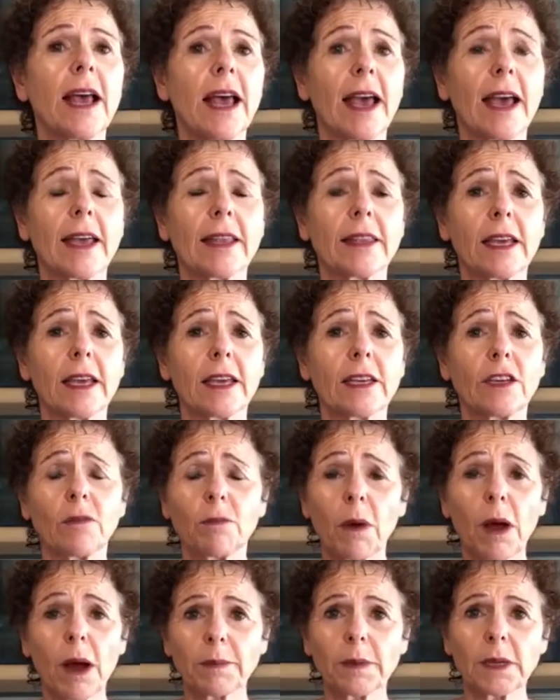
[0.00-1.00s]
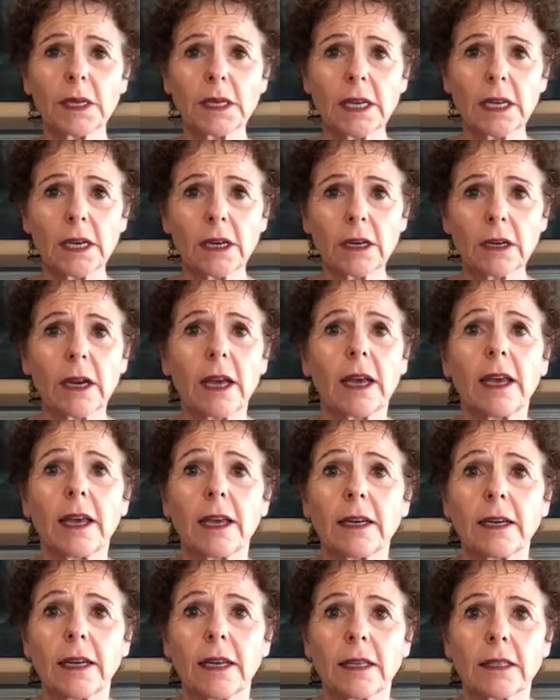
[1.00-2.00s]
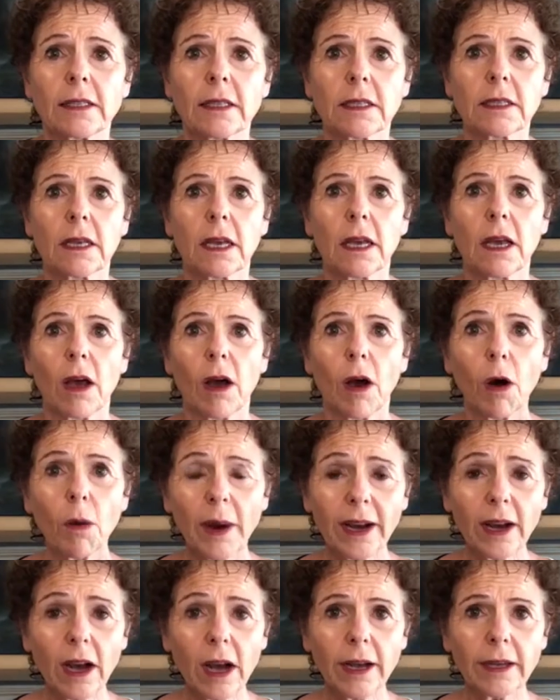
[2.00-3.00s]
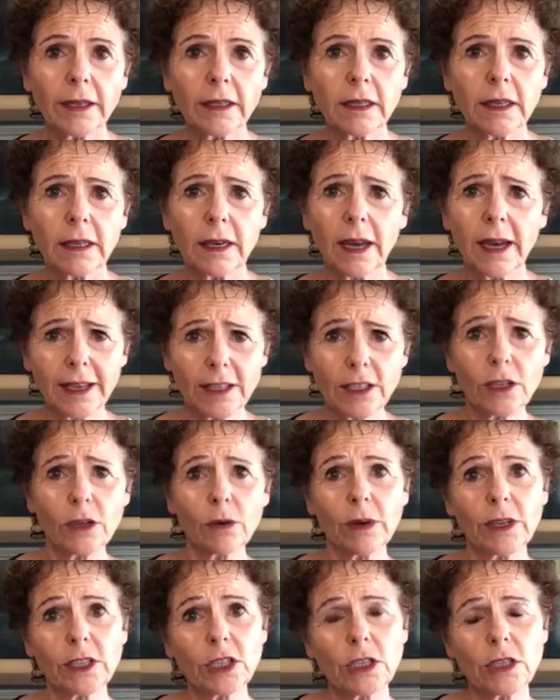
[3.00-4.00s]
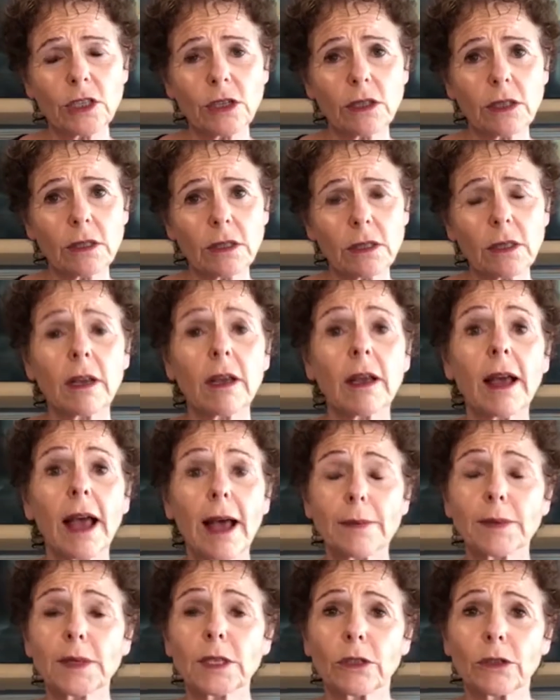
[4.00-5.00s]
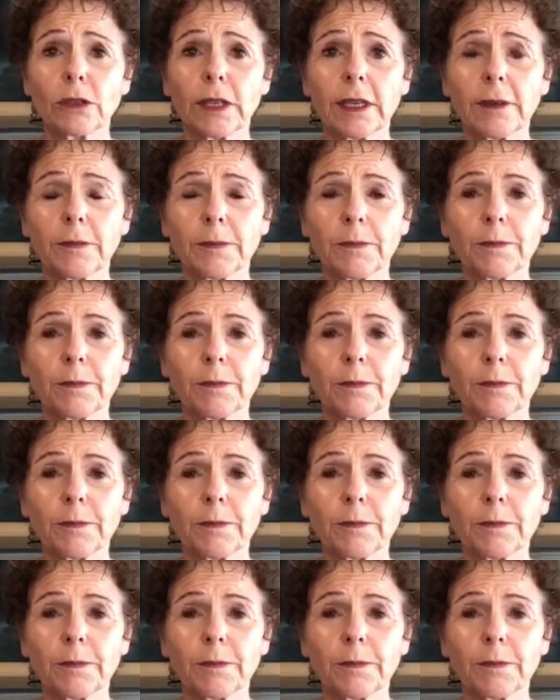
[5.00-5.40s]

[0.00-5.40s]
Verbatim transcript: and then you've popped in here and it's, oh my God, can I ask you a question, Susan? Absolutely.